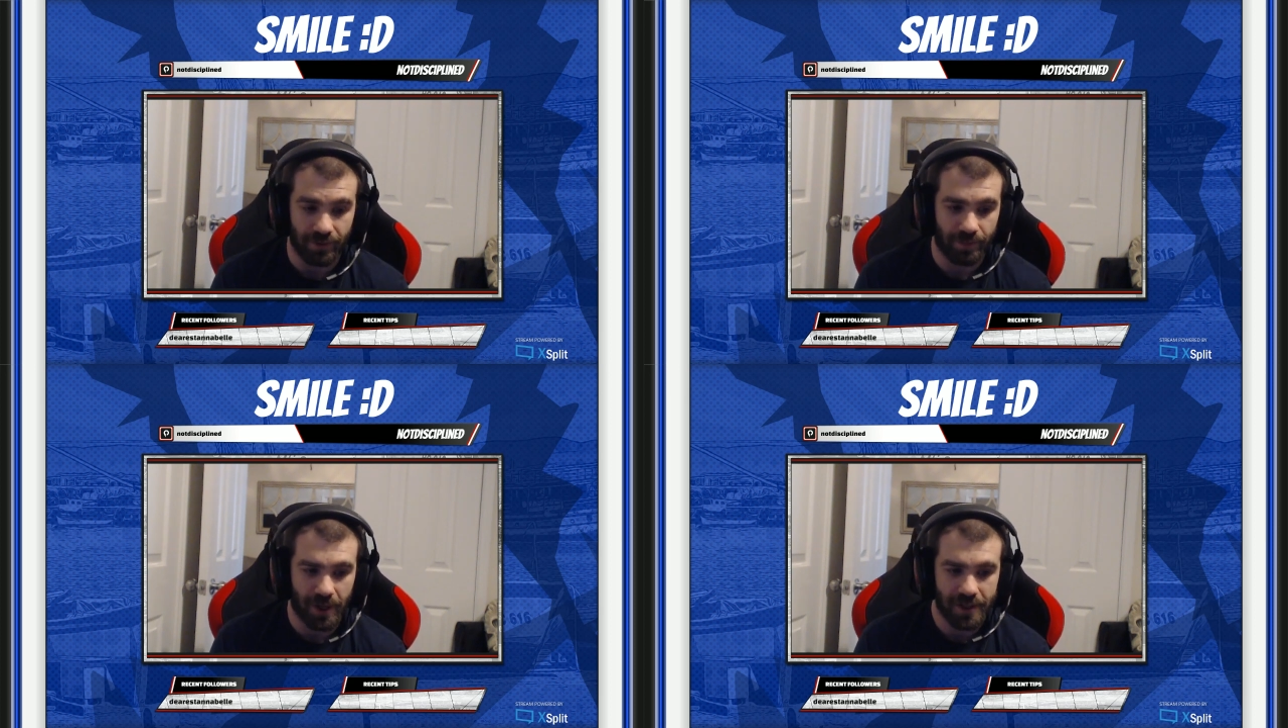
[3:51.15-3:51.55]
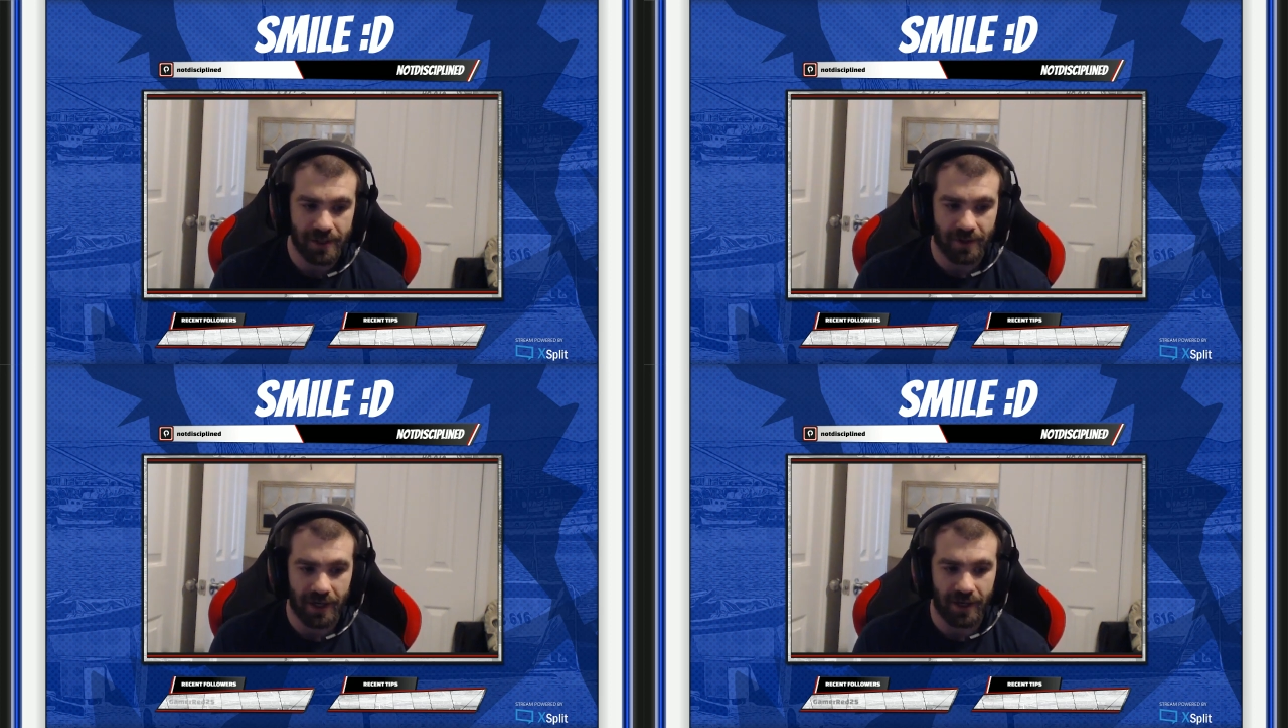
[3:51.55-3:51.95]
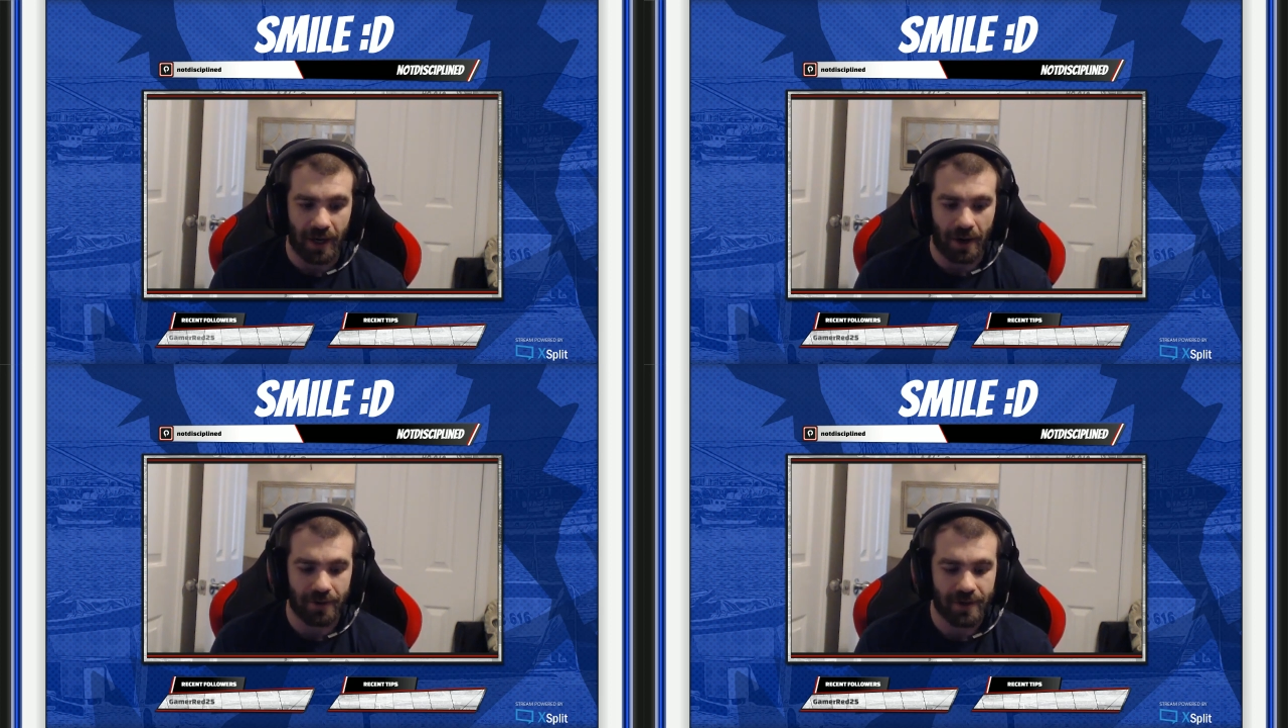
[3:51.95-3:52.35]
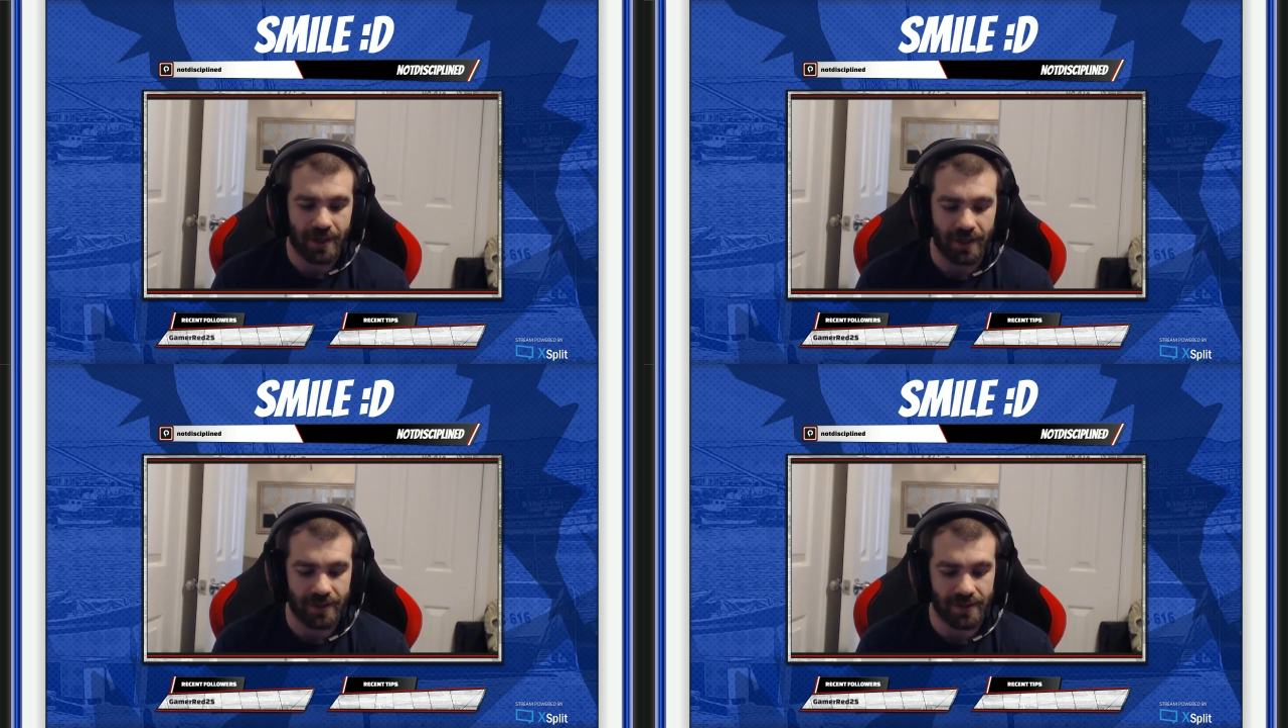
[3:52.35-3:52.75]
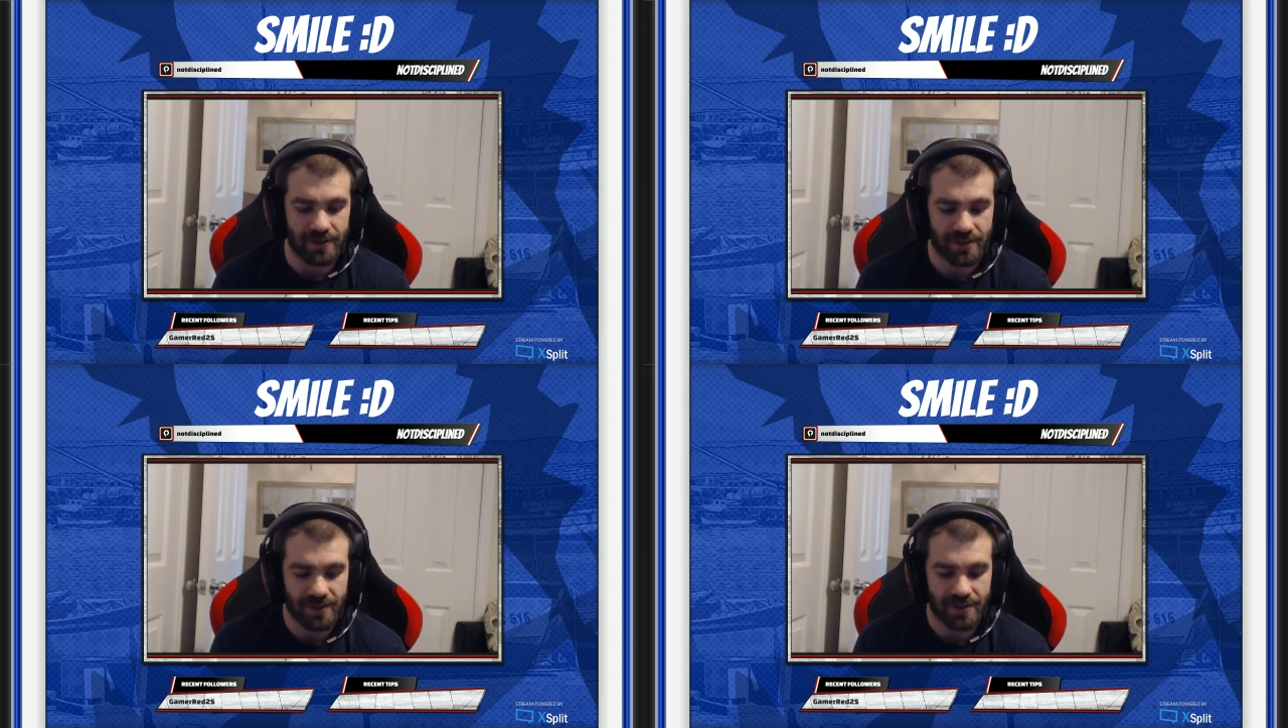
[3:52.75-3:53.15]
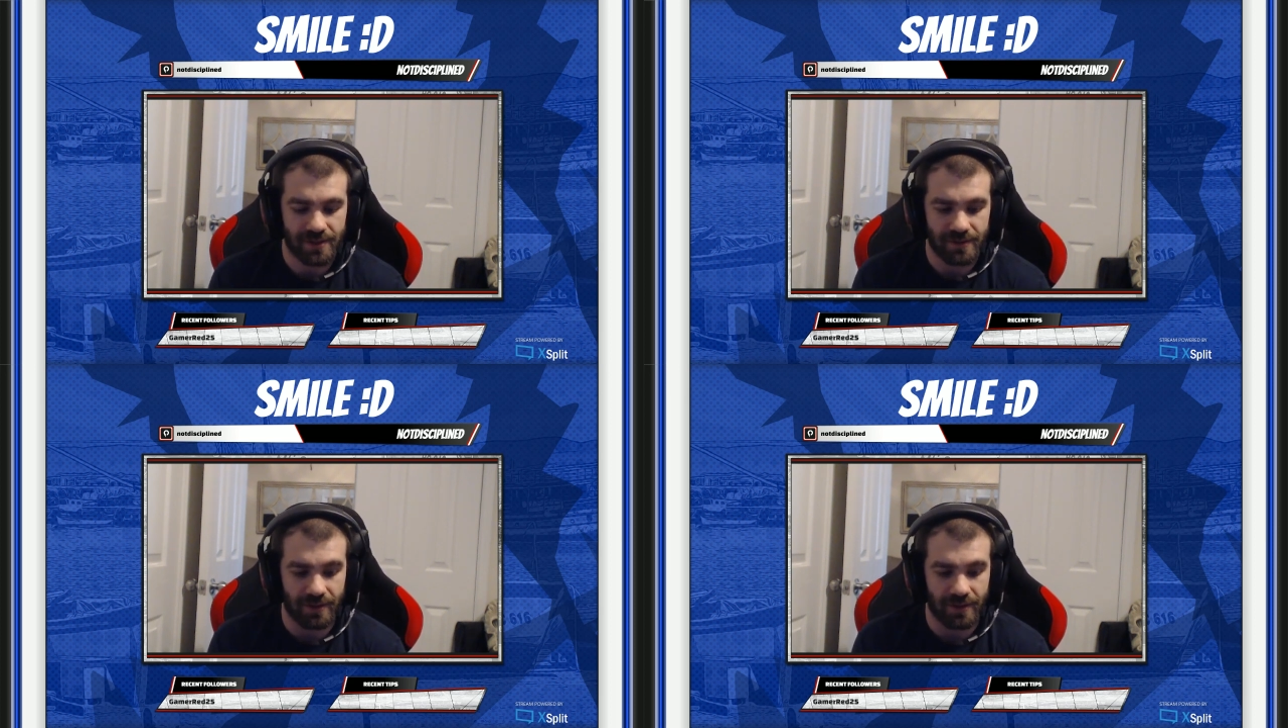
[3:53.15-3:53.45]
money right now because,